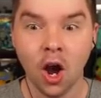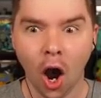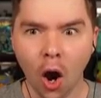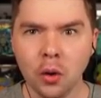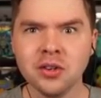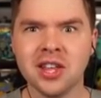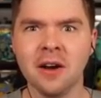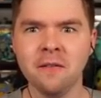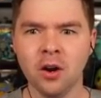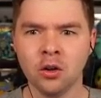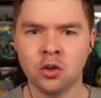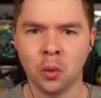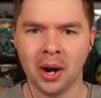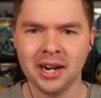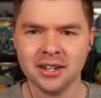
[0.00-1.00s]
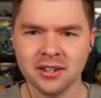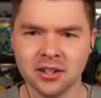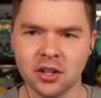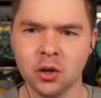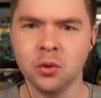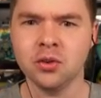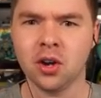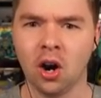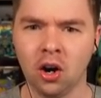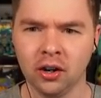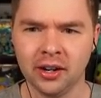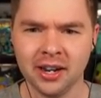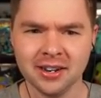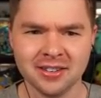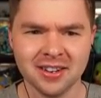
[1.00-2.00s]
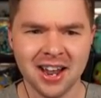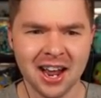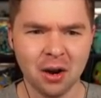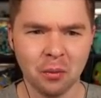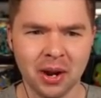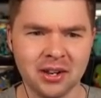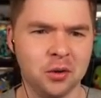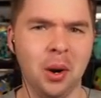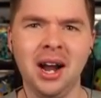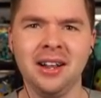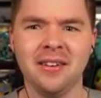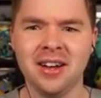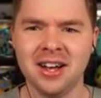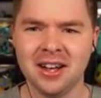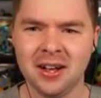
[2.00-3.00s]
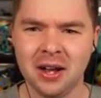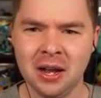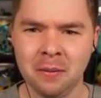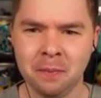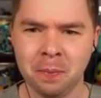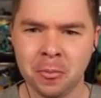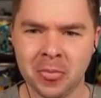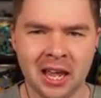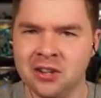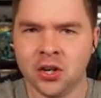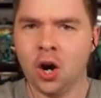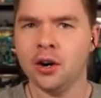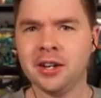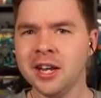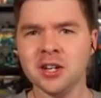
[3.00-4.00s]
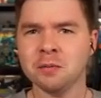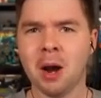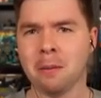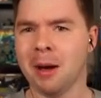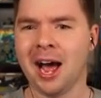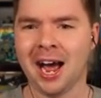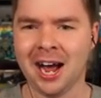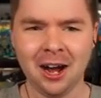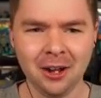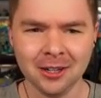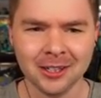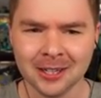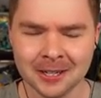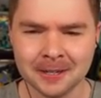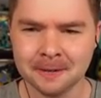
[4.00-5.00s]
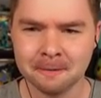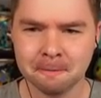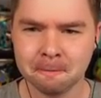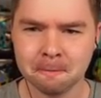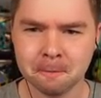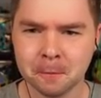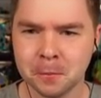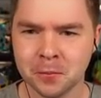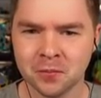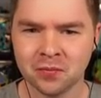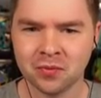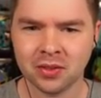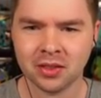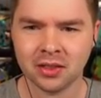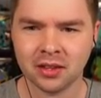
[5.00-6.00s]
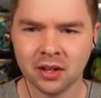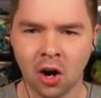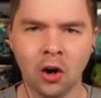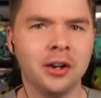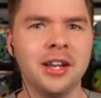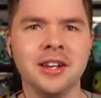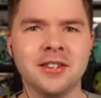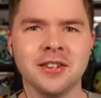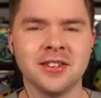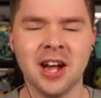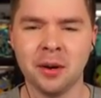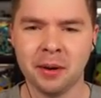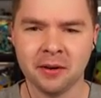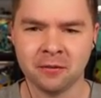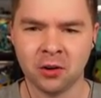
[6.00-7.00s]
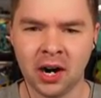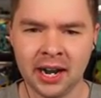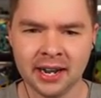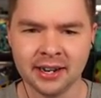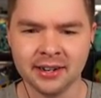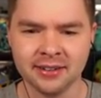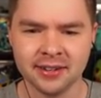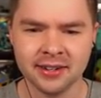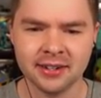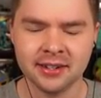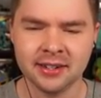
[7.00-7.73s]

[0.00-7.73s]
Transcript: Oh, is that, do I get to use Arceus now? Wait, do I, is Arceus my pal? Arceus is now my friend.